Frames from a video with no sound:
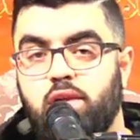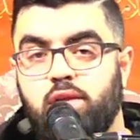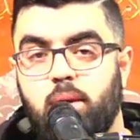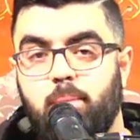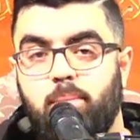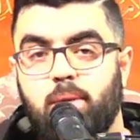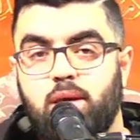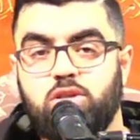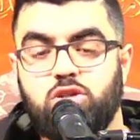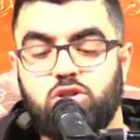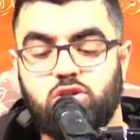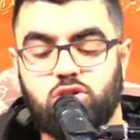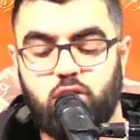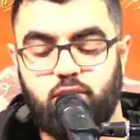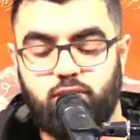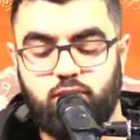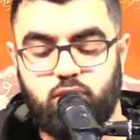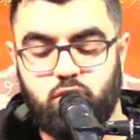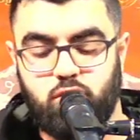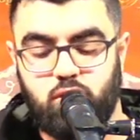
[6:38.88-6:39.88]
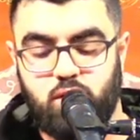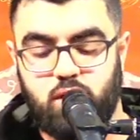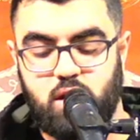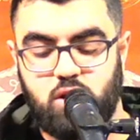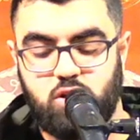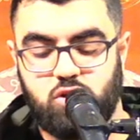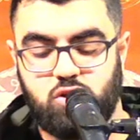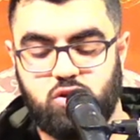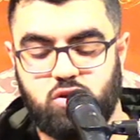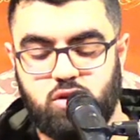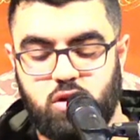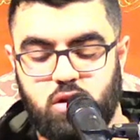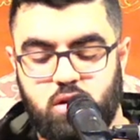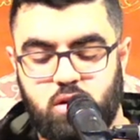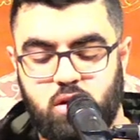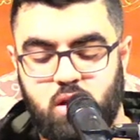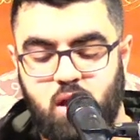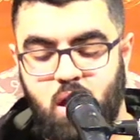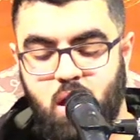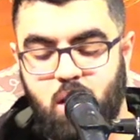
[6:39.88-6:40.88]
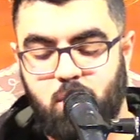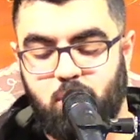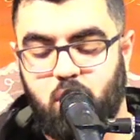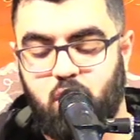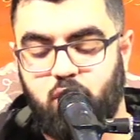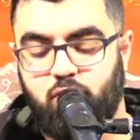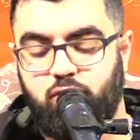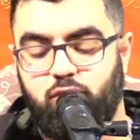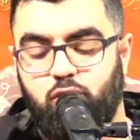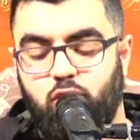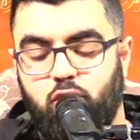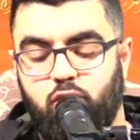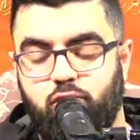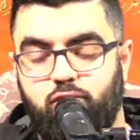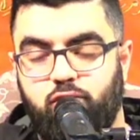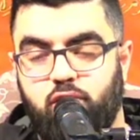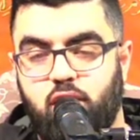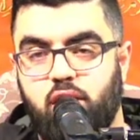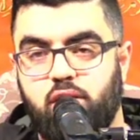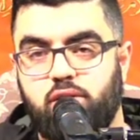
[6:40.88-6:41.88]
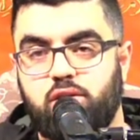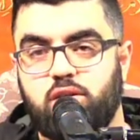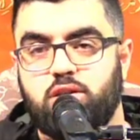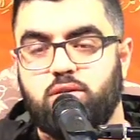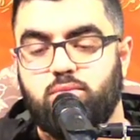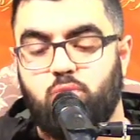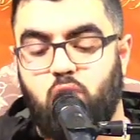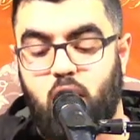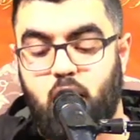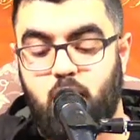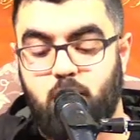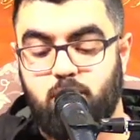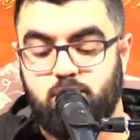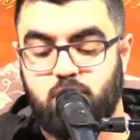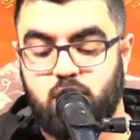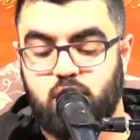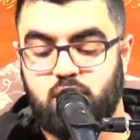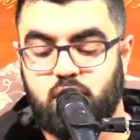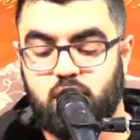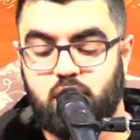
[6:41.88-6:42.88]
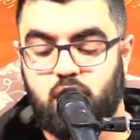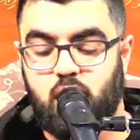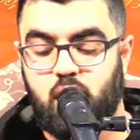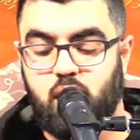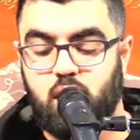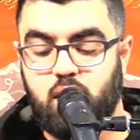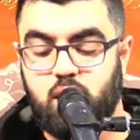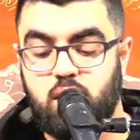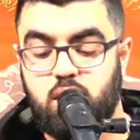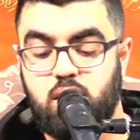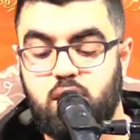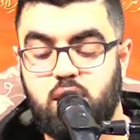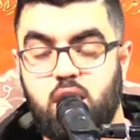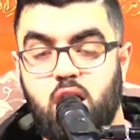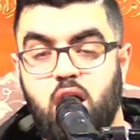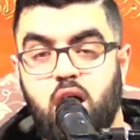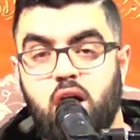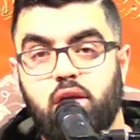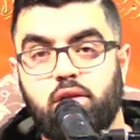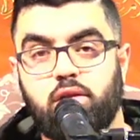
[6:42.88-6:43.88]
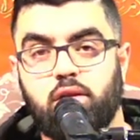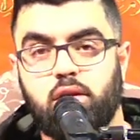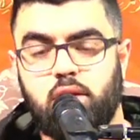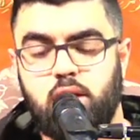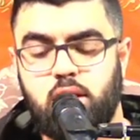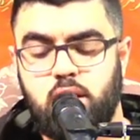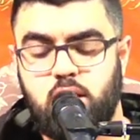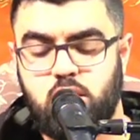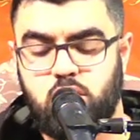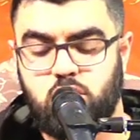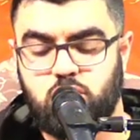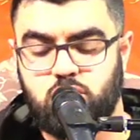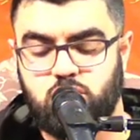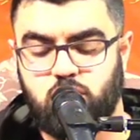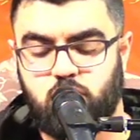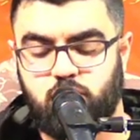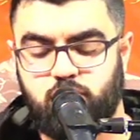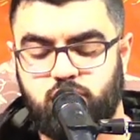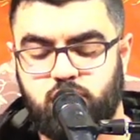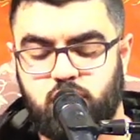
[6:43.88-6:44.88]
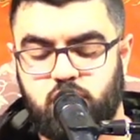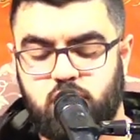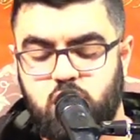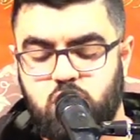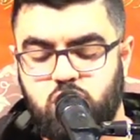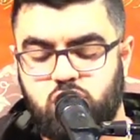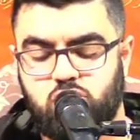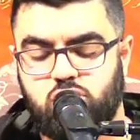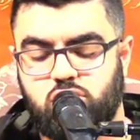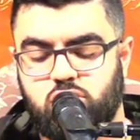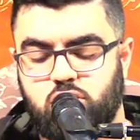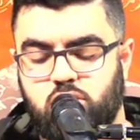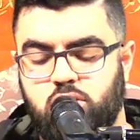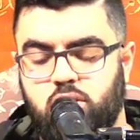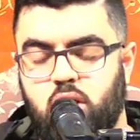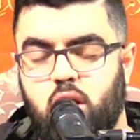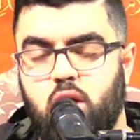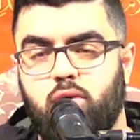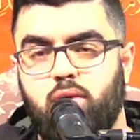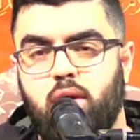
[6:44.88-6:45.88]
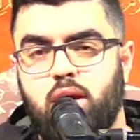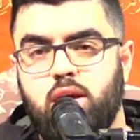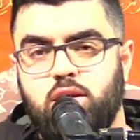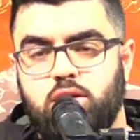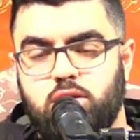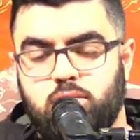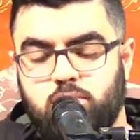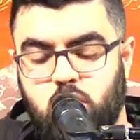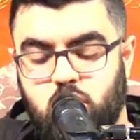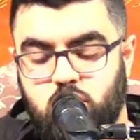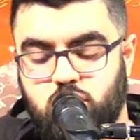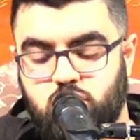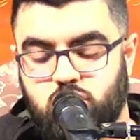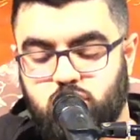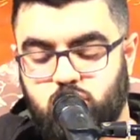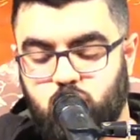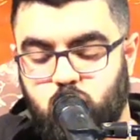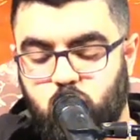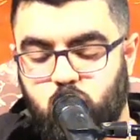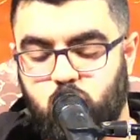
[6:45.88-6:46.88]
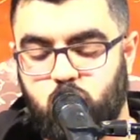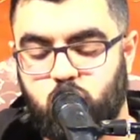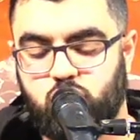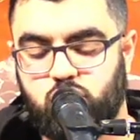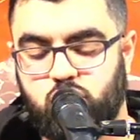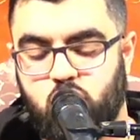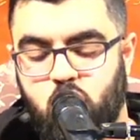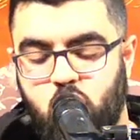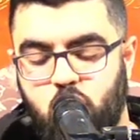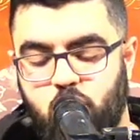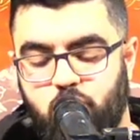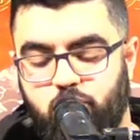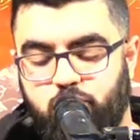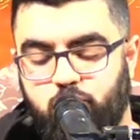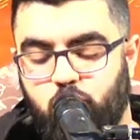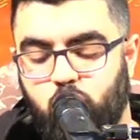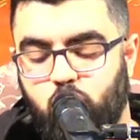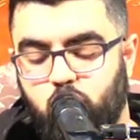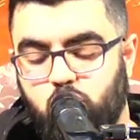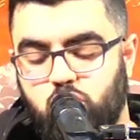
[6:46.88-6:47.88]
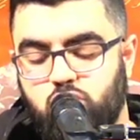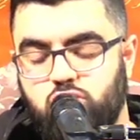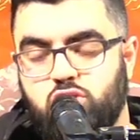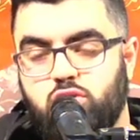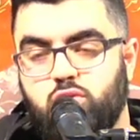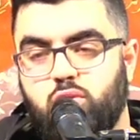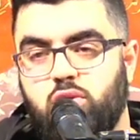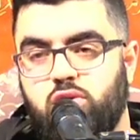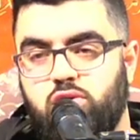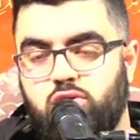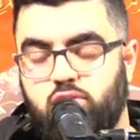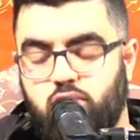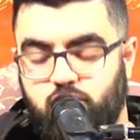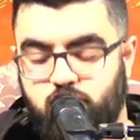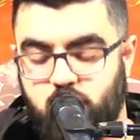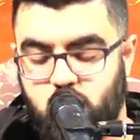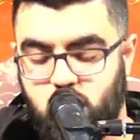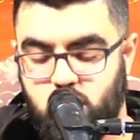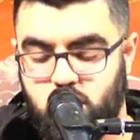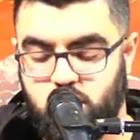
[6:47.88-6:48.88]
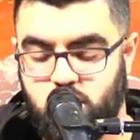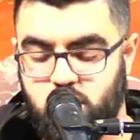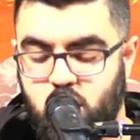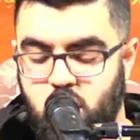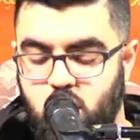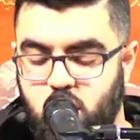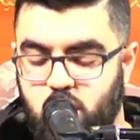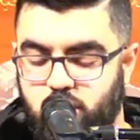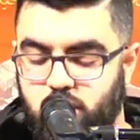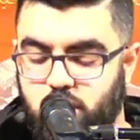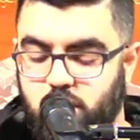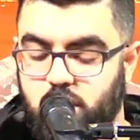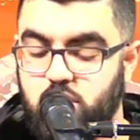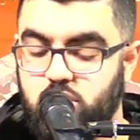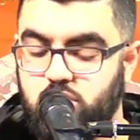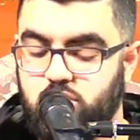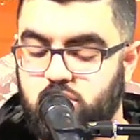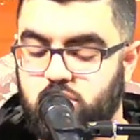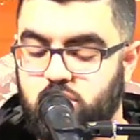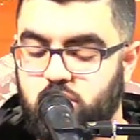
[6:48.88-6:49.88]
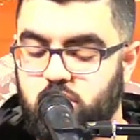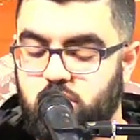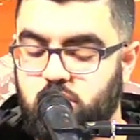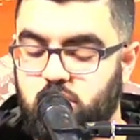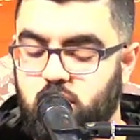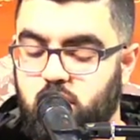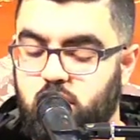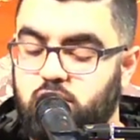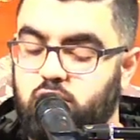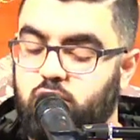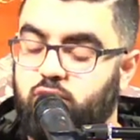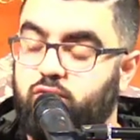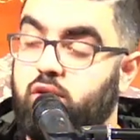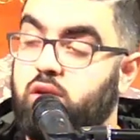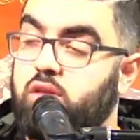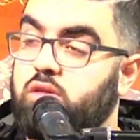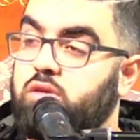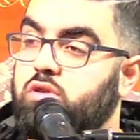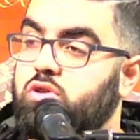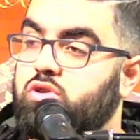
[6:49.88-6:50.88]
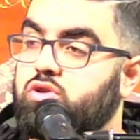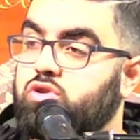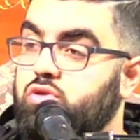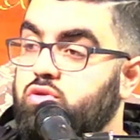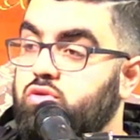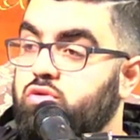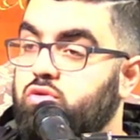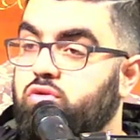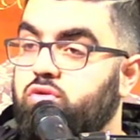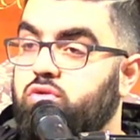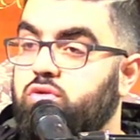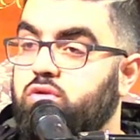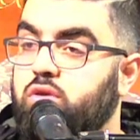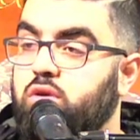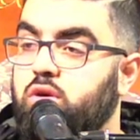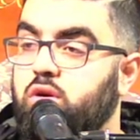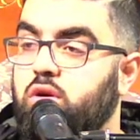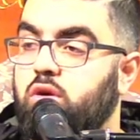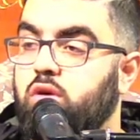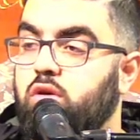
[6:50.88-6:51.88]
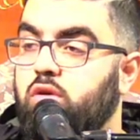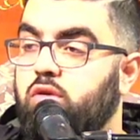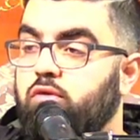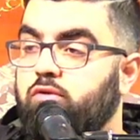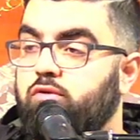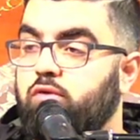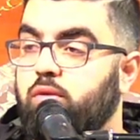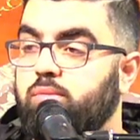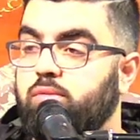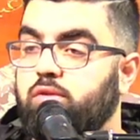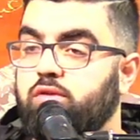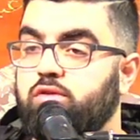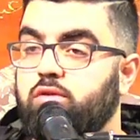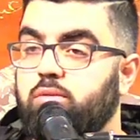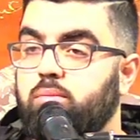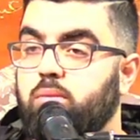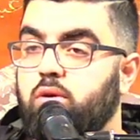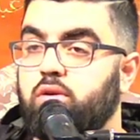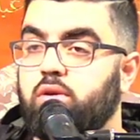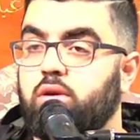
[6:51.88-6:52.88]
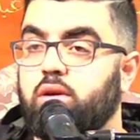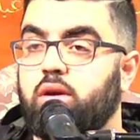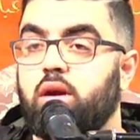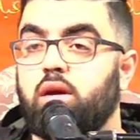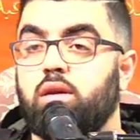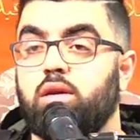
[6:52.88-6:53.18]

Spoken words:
the best of creation. My forefathers Muhammad and Ali, the leaders of the nation. I raise my sword forged with divine relation. I defend the truth from the demonic